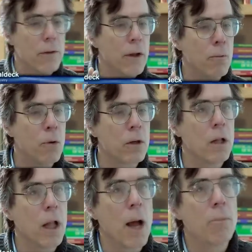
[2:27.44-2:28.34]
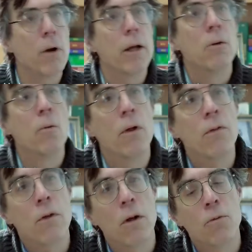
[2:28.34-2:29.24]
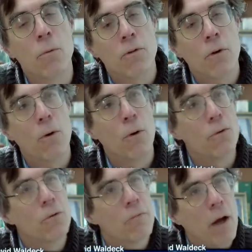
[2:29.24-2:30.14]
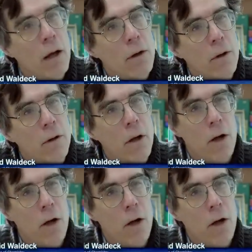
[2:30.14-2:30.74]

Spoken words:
that we're collaborating with does what's called ultraviolet